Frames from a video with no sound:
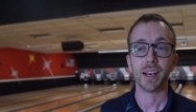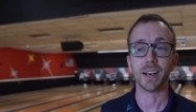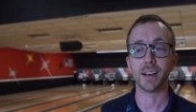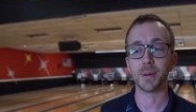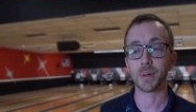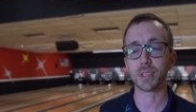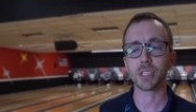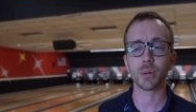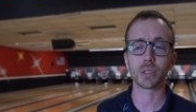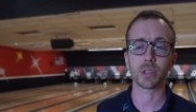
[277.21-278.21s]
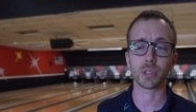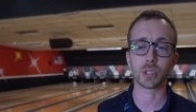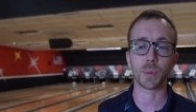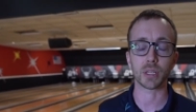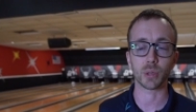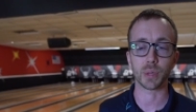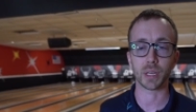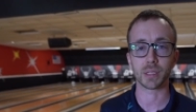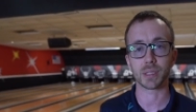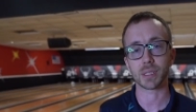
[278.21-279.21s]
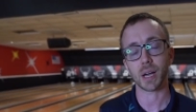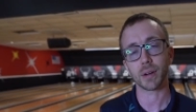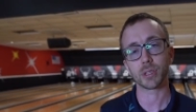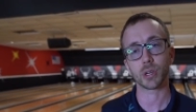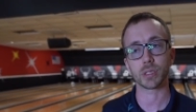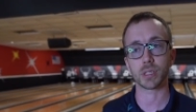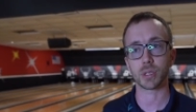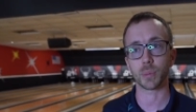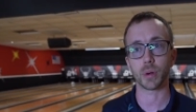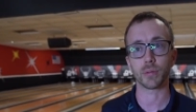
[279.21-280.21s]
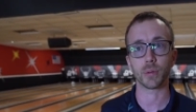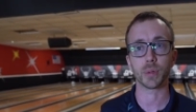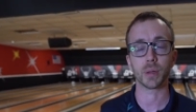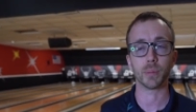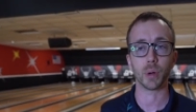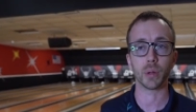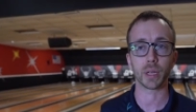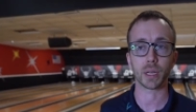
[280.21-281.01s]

Uh, but this year was also special because it's kind of a transition point for me in bowling,